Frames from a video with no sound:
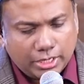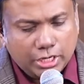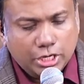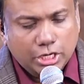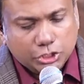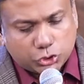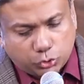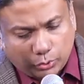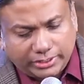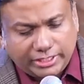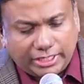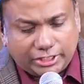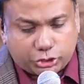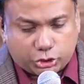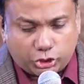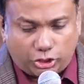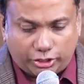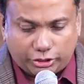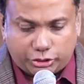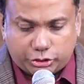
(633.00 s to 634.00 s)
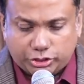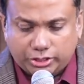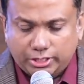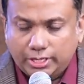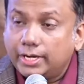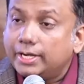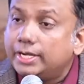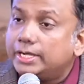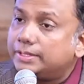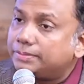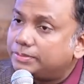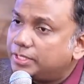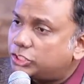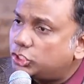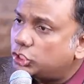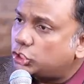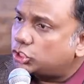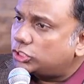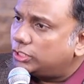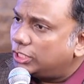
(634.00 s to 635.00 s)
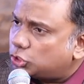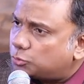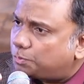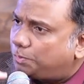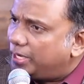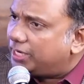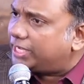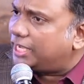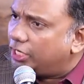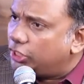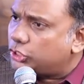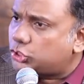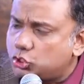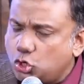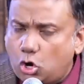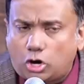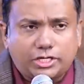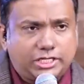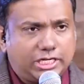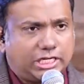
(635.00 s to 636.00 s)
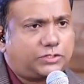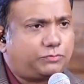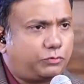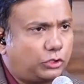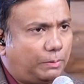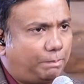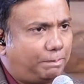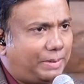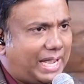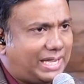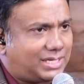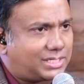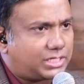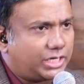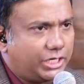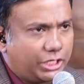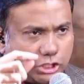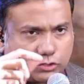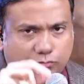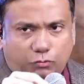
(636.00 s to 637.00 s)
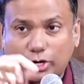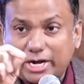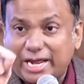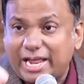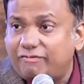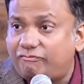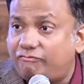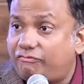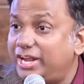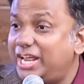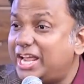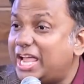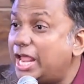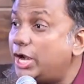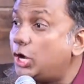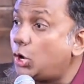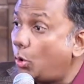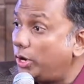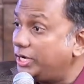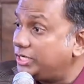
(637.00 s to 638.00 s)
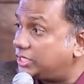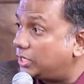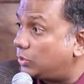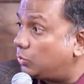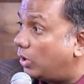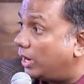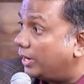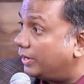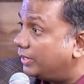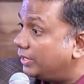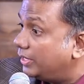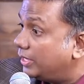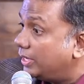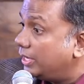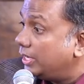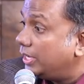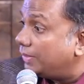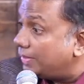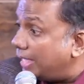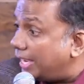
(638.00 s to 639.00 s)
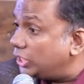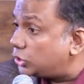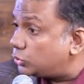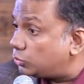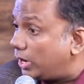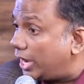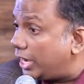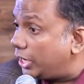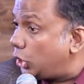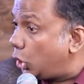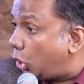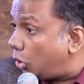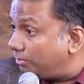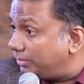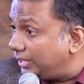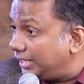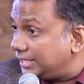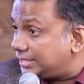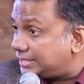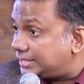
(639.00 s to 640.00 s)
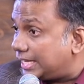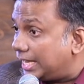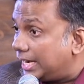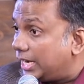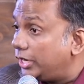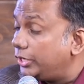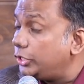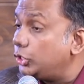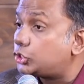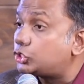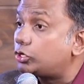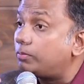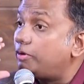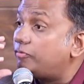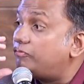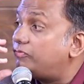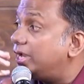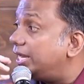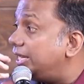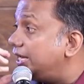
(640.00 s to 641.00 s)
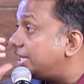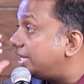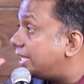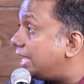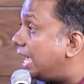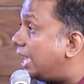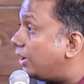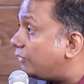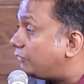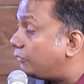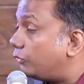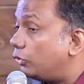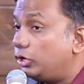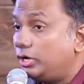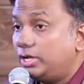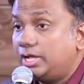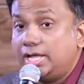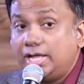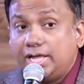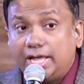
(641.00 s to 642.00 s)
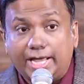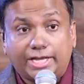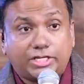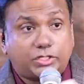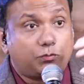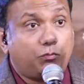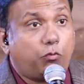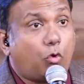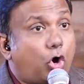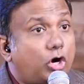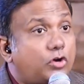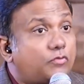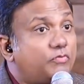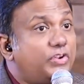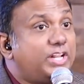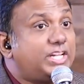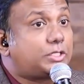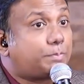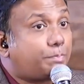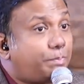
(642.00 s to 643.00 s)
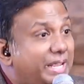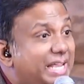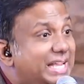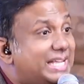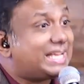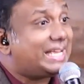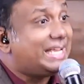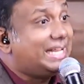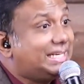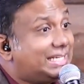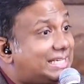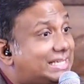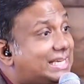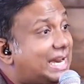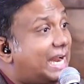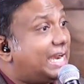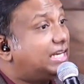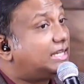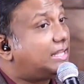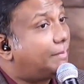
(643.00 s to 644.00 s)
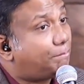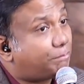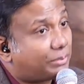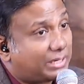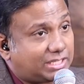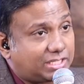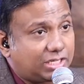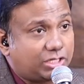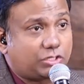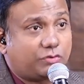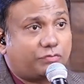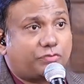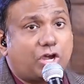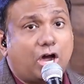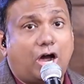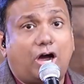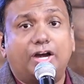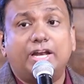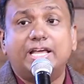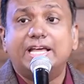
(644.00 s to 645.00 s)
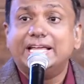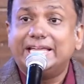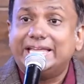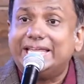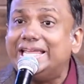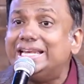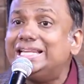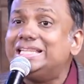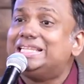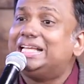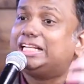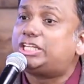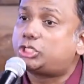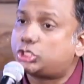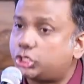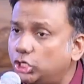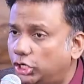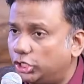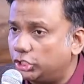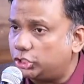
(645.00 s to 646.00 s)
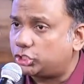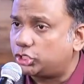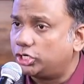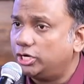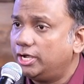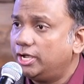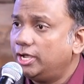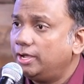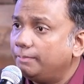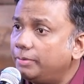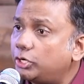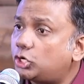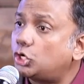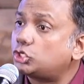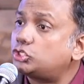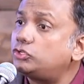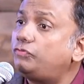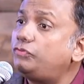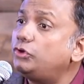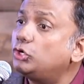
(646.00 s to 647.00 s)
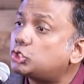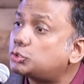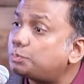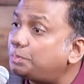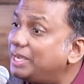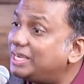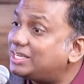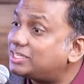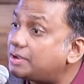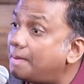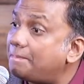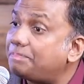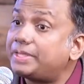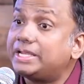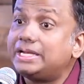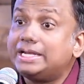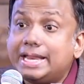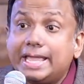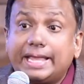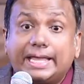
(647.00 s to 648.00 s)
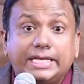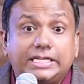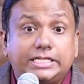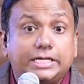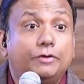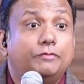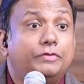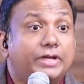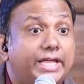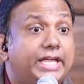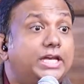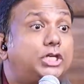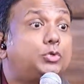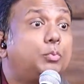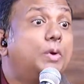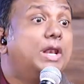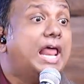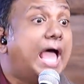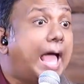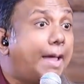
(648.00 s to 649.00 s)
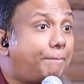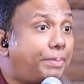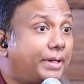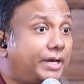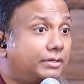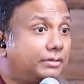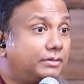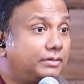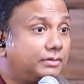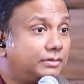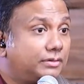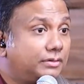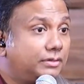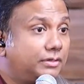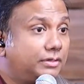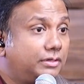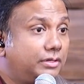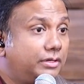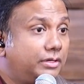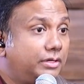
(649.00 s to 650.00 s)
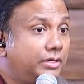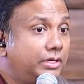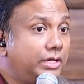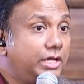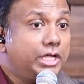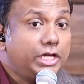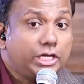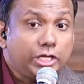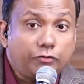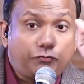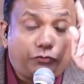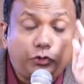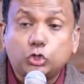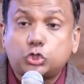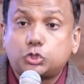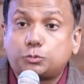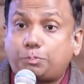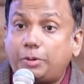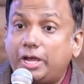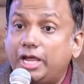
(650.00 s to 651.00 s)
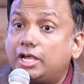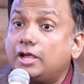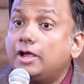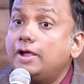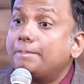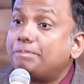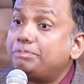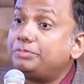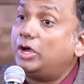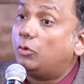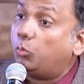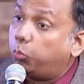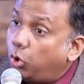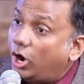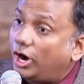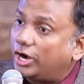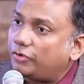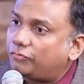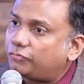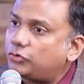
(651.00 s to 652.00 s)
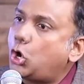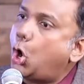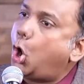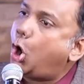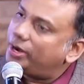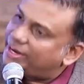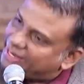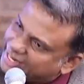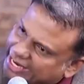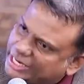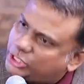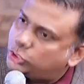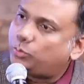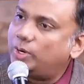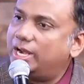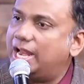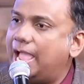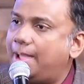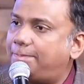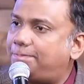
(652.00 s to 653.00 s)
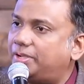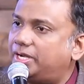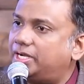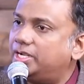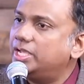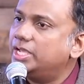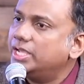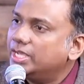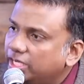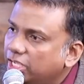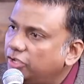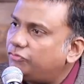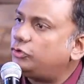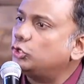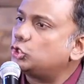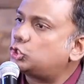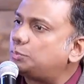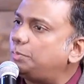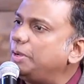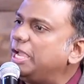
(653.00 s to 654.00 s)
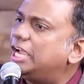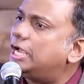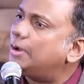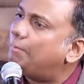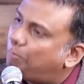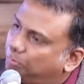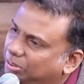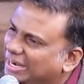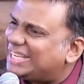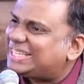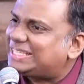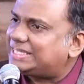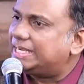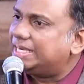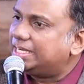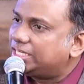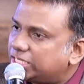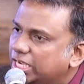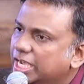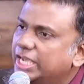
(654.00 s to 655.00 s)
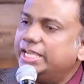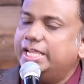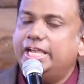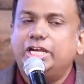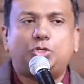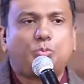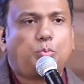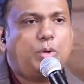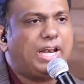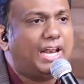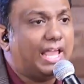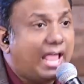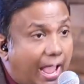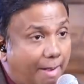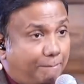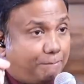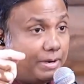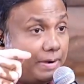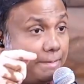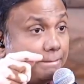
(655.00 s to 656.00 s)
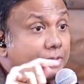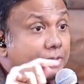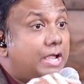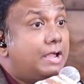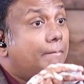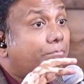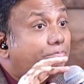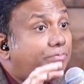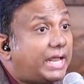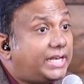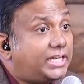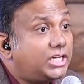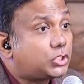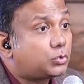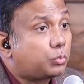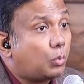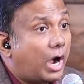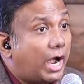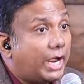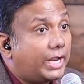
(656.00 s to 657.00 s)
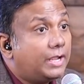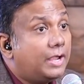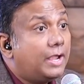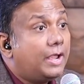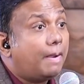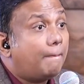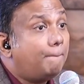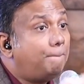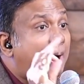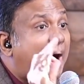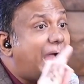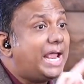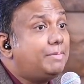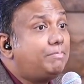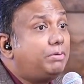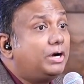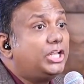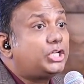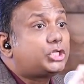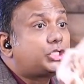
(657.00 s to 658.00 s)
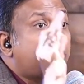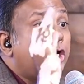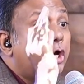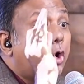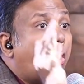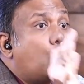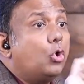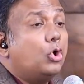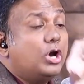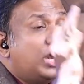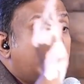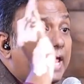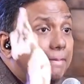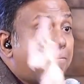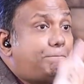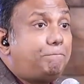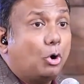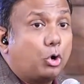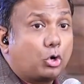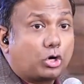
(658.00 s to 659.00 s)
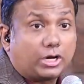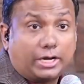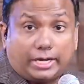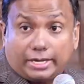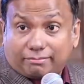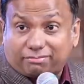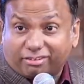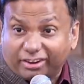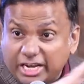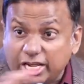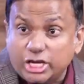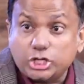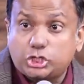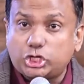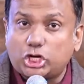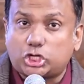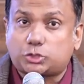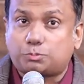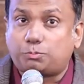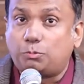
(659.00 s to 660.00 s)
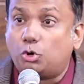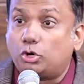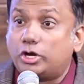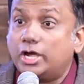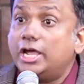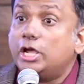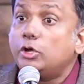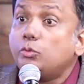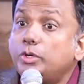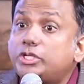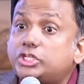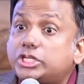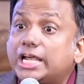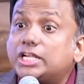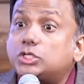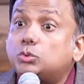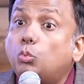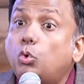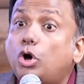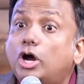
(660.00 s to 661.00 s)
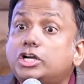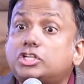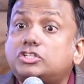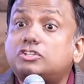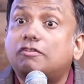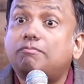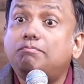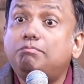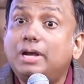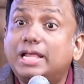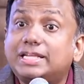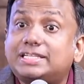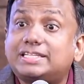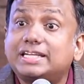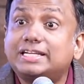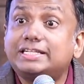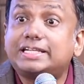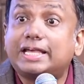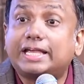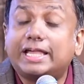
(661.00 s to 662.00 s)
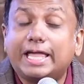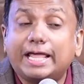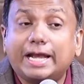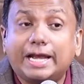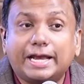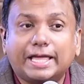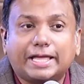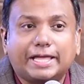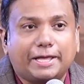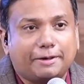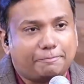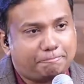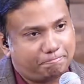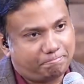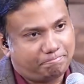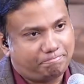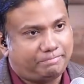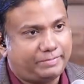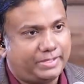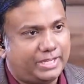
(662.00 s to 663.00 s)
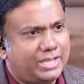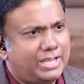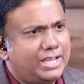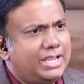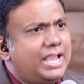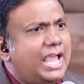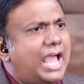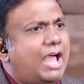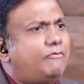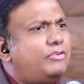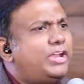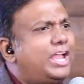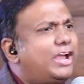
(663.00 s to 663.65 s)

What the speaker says: So in the church, the speaking is not just for the pastor, it is for every anointed one. That is why I normally tell you should be very careful as what we speak inside the presence of God in the church. Because if you speak something negative, it will happen. If you speak the word of God, it will happen. If you speak blessings, it will happen. That is why Bible is the only book, religious book, which has words of blessings again and again. Have you